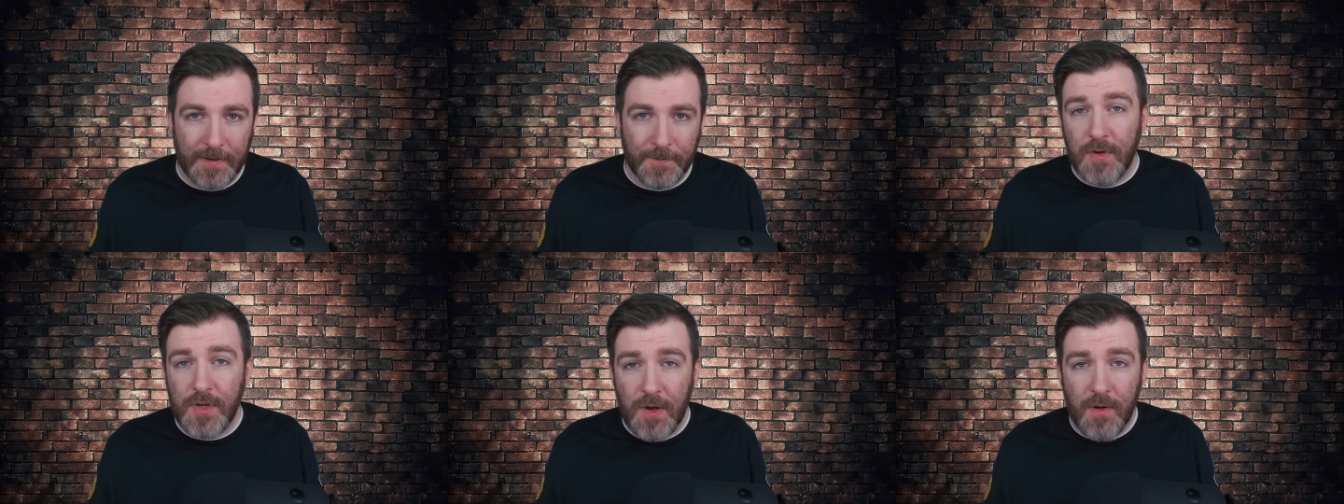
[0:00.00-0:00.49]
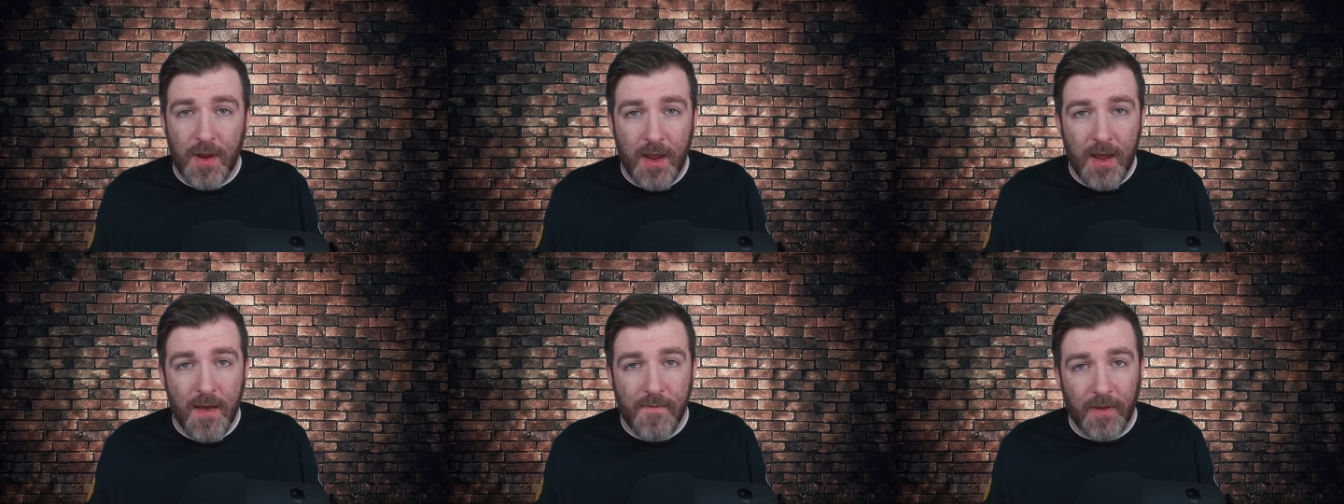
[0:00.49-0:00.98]
If you don't
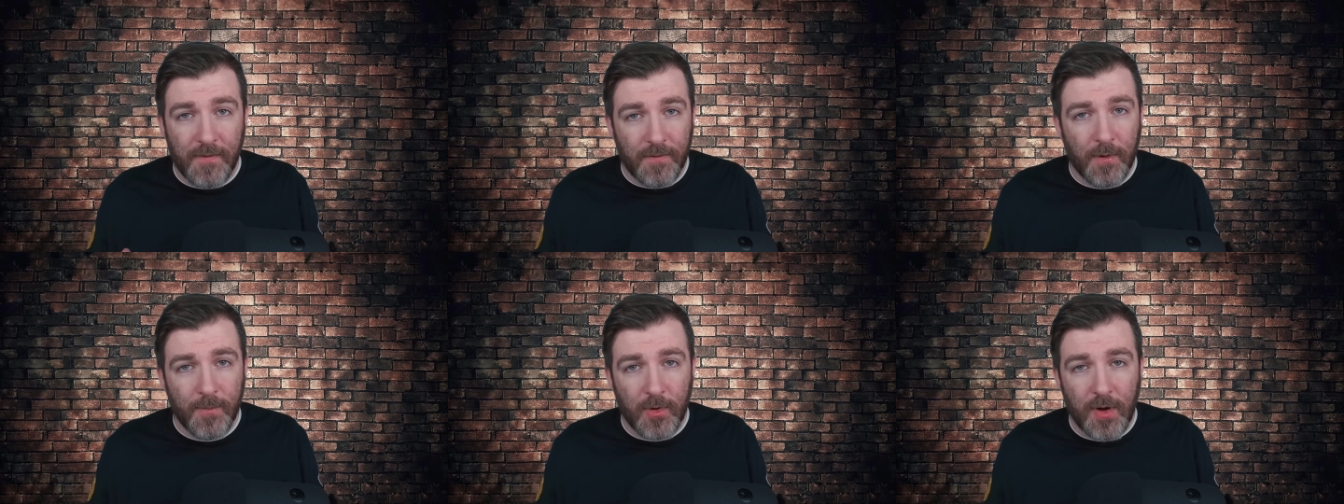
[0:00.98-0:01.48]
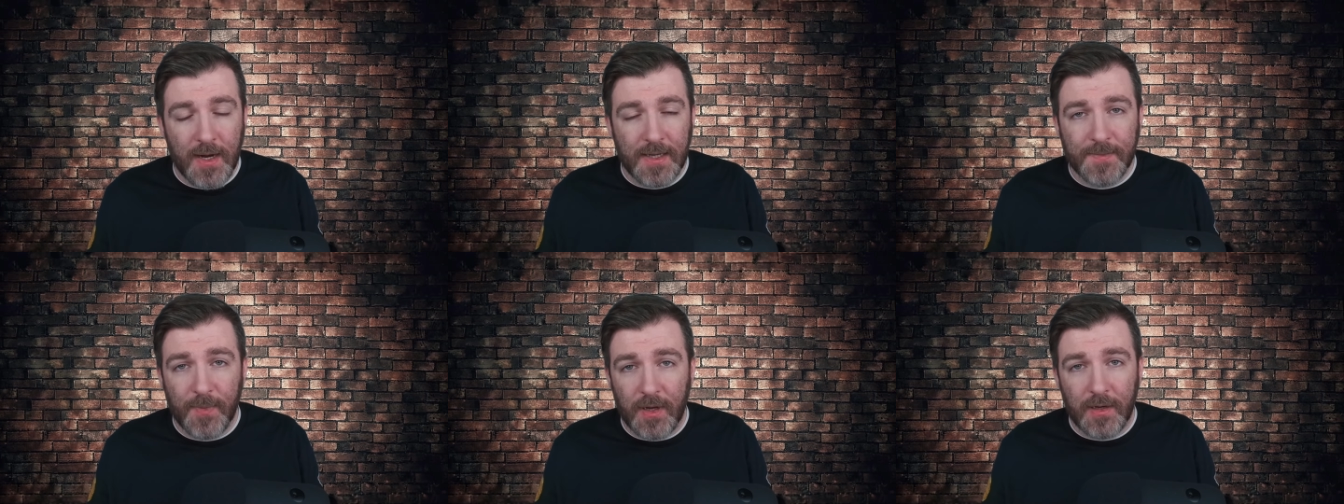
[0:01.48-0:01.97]
have a firm
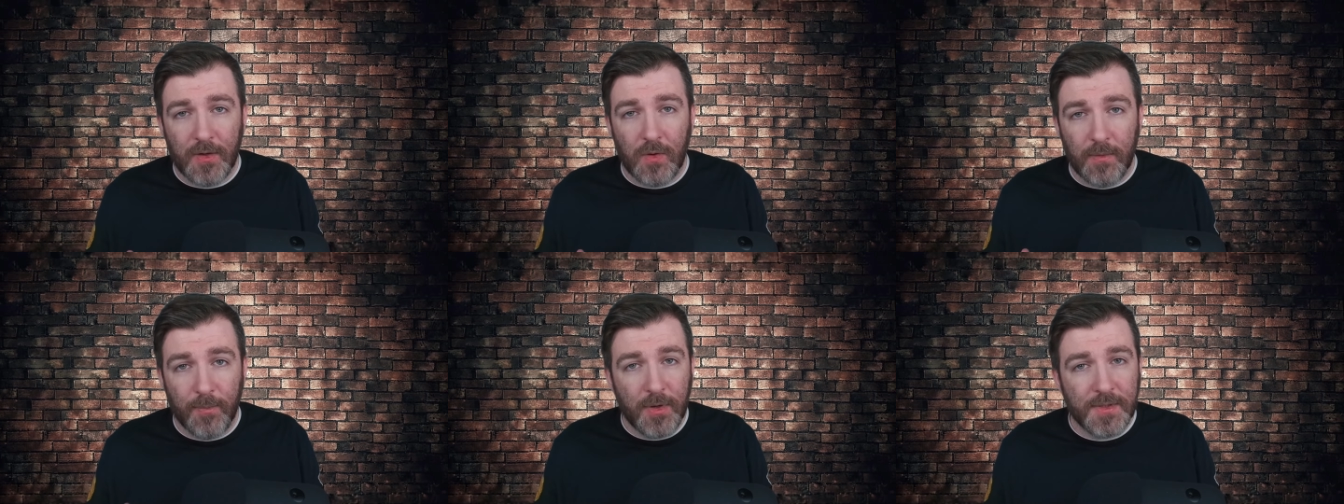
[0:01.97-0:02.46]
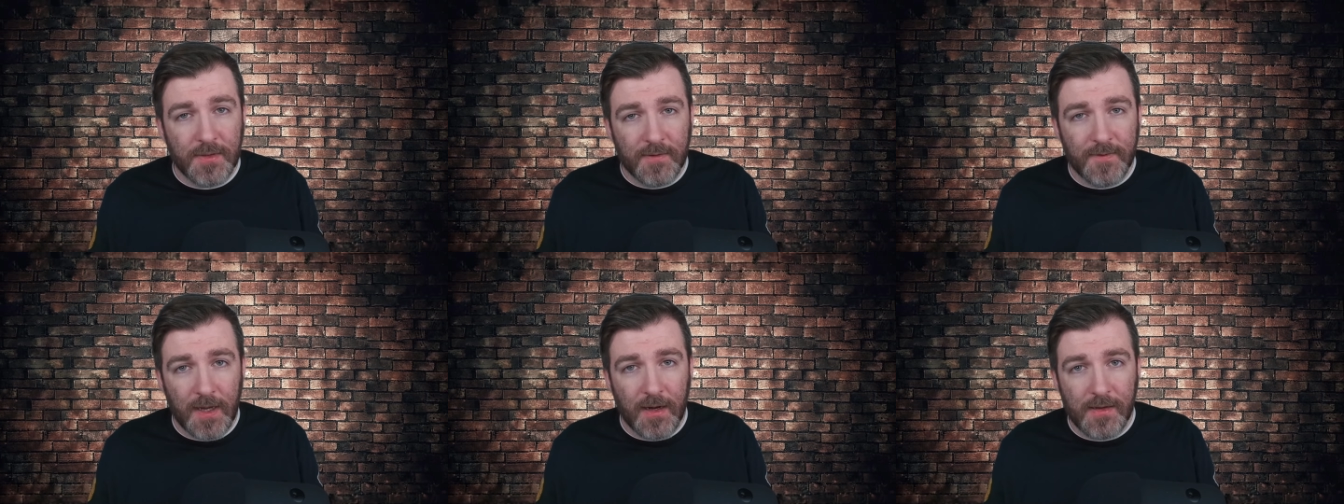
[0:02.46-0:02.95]
grasp on your personal
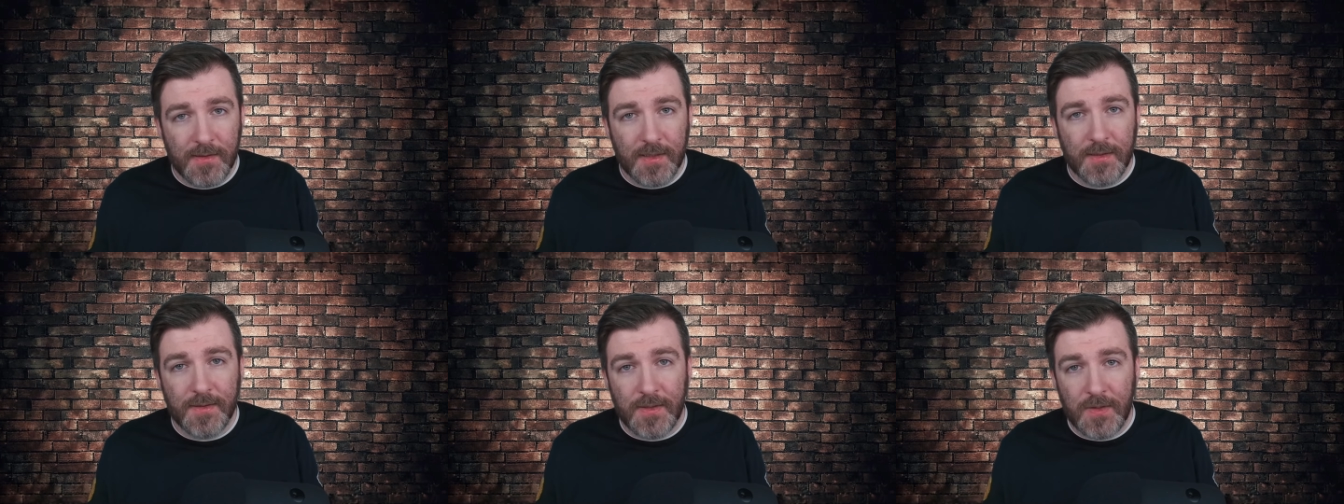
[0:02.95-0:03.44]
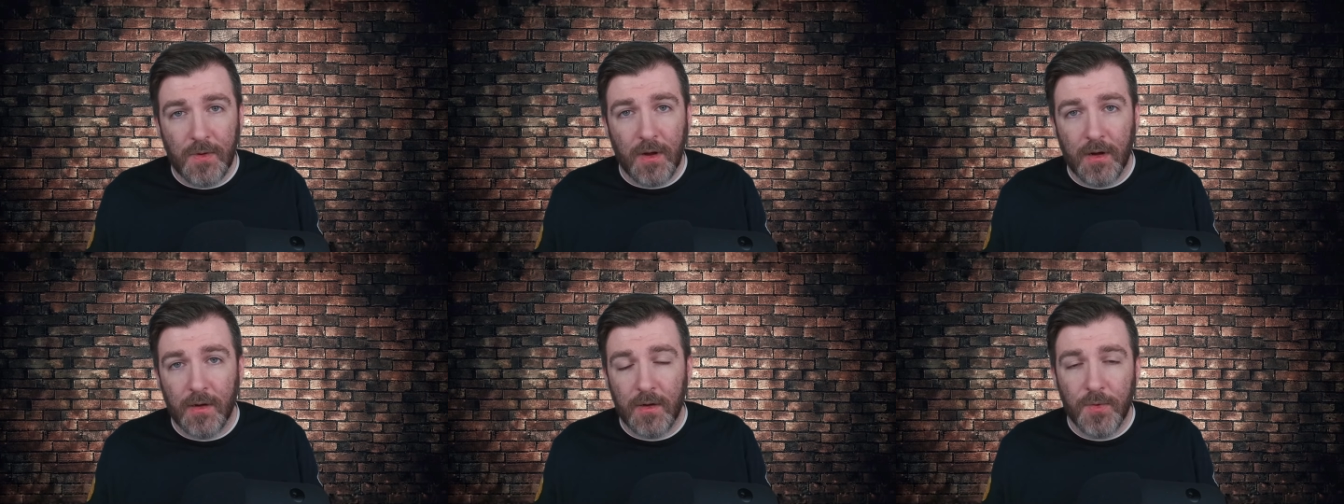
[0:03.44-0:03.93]
finances, you
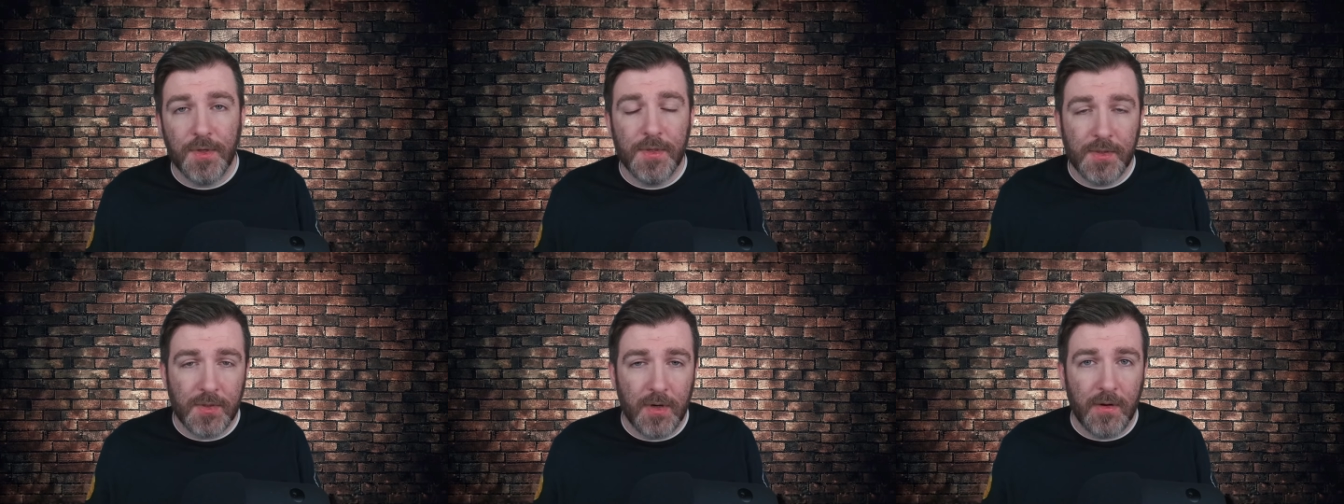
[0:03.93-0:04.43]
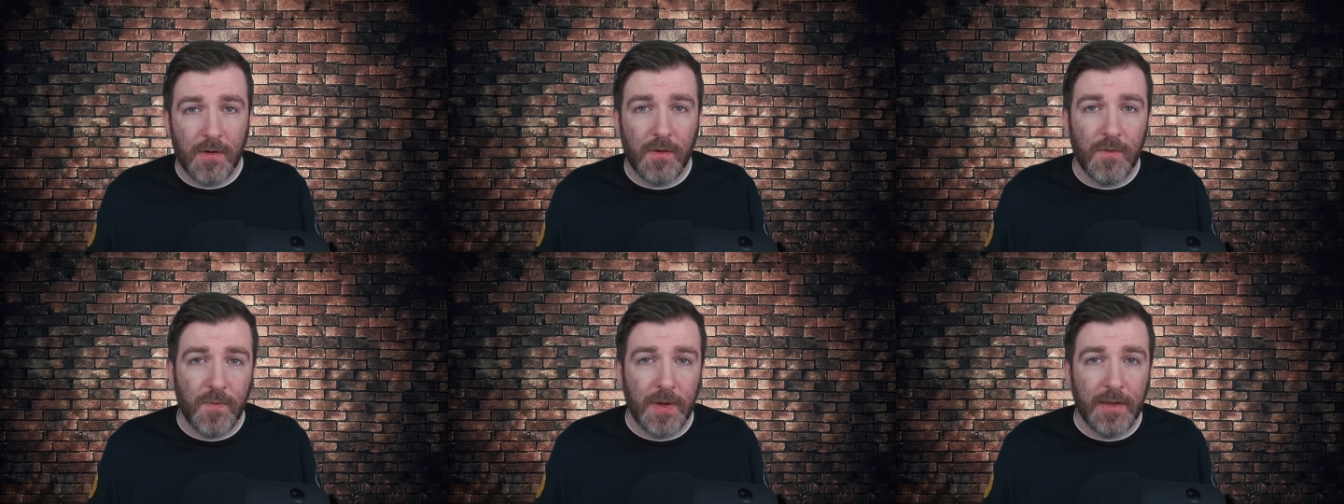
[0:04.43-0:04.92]
are going to
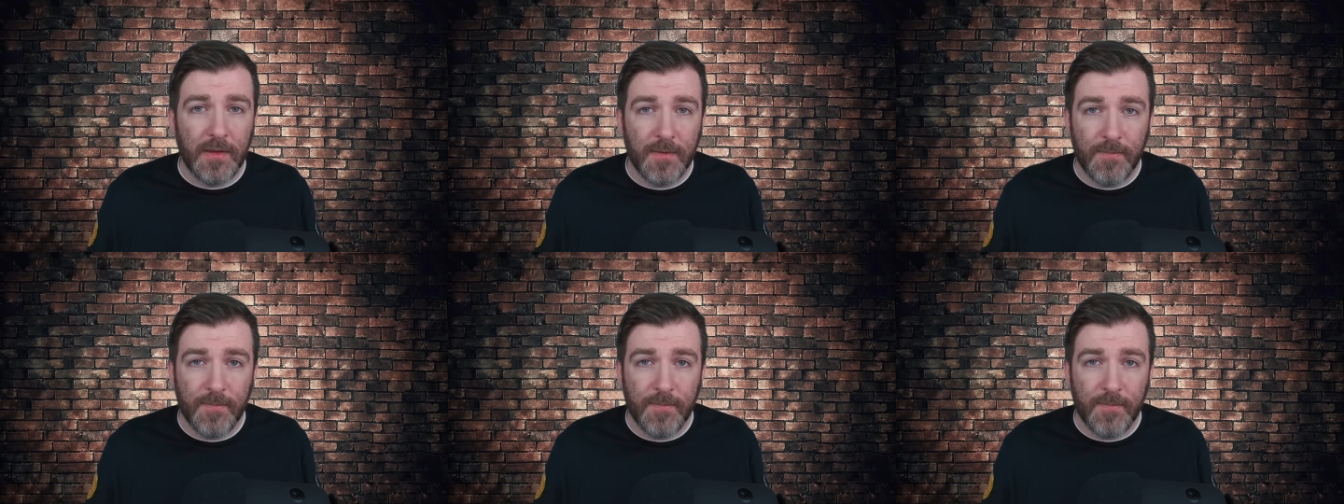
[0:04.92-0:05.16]
struggle with